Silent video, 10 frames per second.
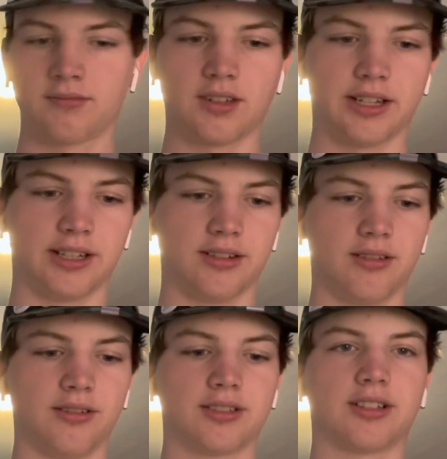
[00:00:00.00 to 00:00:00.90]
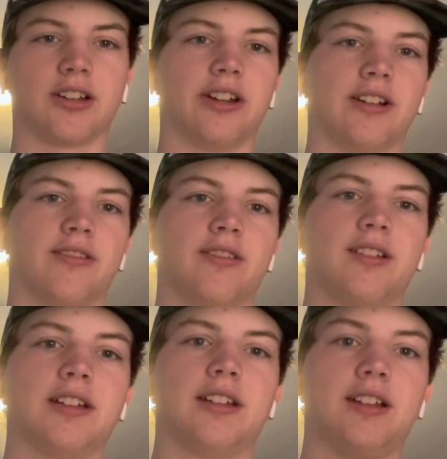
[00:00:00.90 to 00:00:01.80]
I also cut out
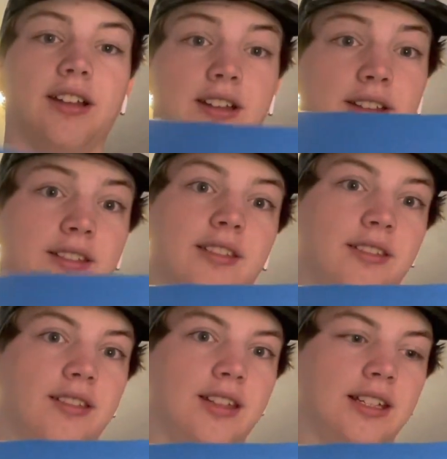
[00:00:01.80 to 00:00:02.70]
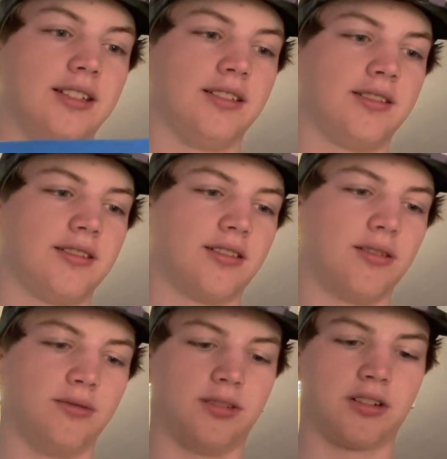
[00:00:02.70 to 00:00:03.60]
these
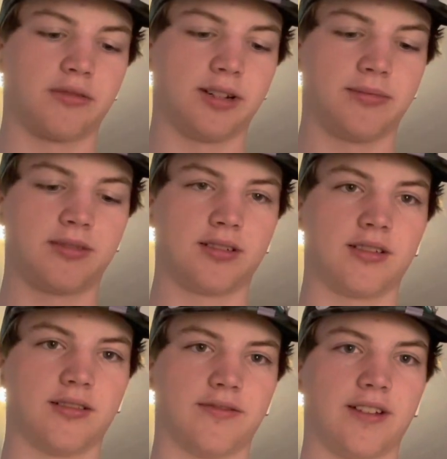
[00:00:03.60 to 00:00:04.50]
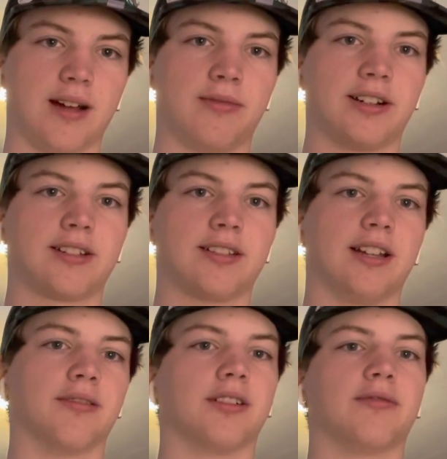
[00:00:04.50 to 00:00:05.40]
two strips of fabric. They
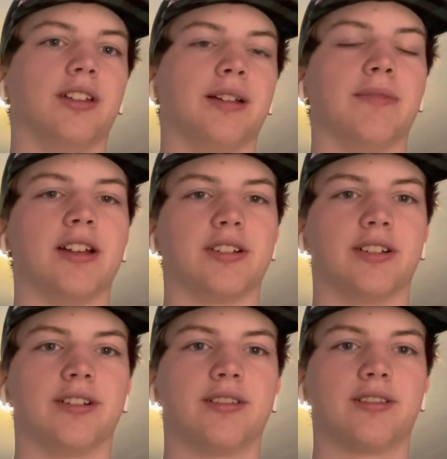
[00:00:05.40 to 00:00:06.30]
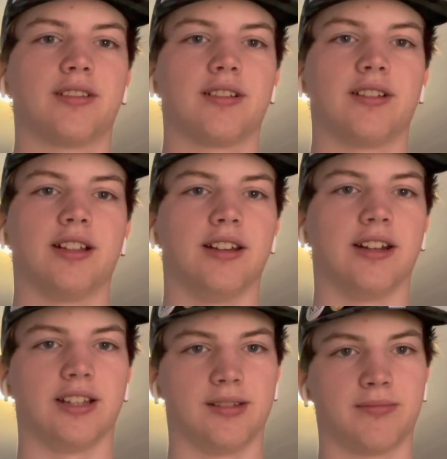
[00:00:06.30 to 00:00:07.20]
weren't really measured in
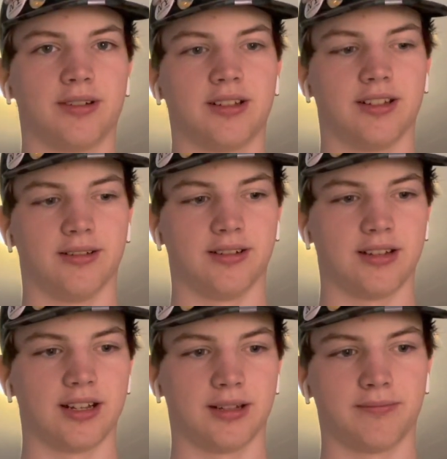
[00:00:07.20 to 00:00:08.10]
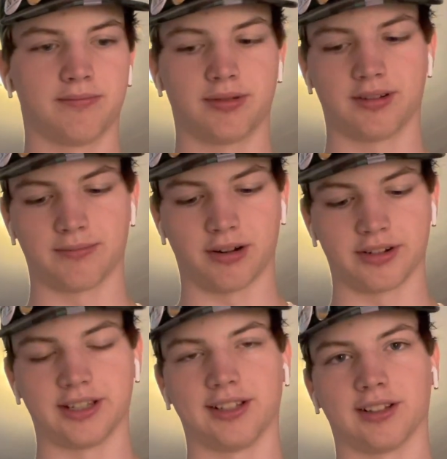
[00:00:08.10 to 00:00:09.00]
any
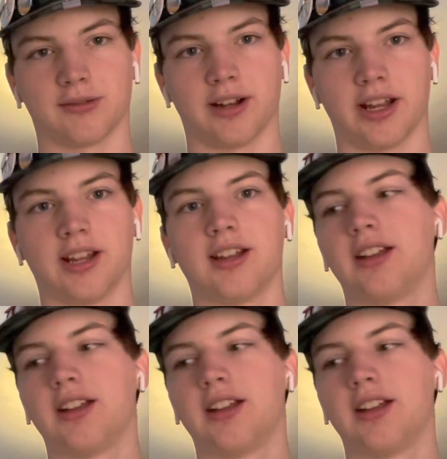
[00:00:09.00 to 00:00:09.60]
particular way.